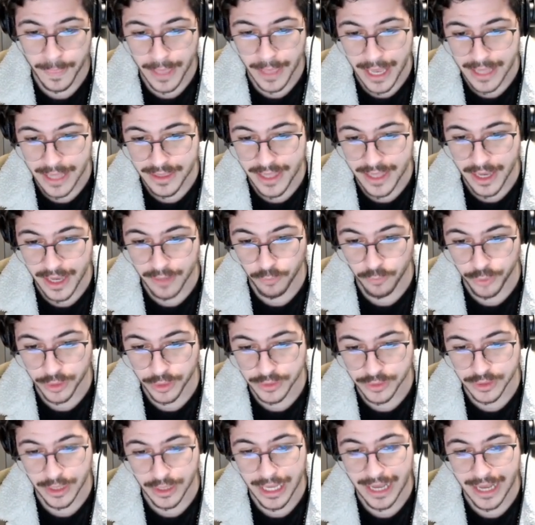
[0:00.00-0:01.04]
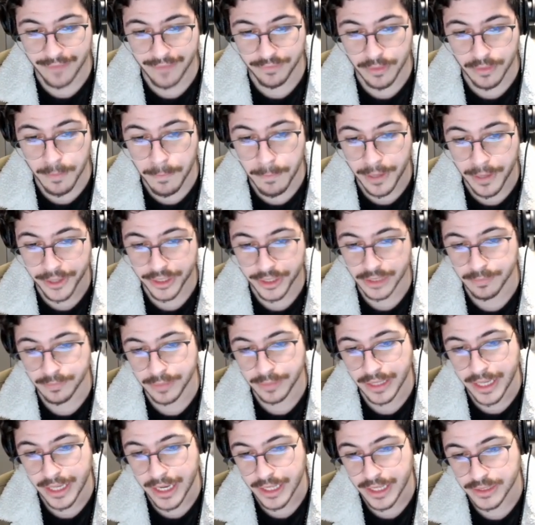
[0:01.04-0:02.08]
And then we also have the
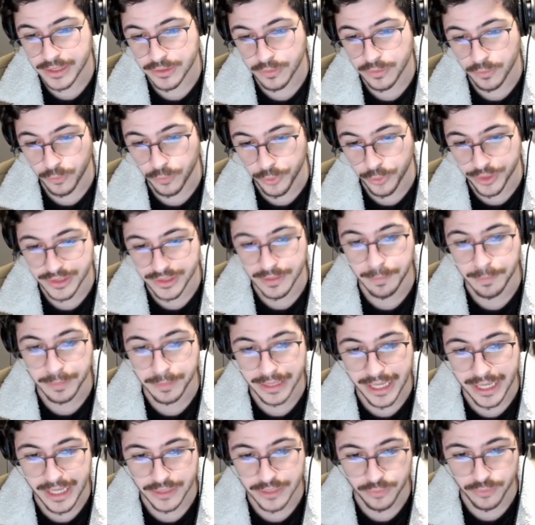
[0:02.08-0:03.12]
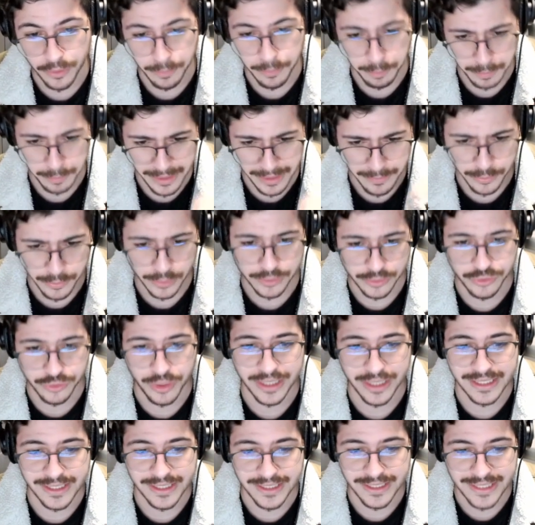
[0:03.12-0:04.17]
marketplace, where is the place where people
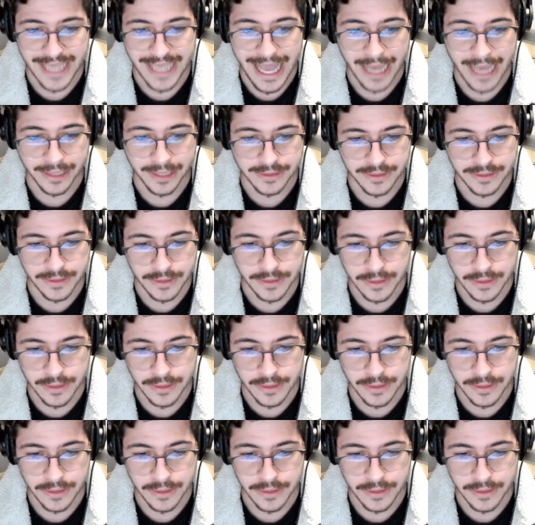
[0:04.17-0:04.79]
transact,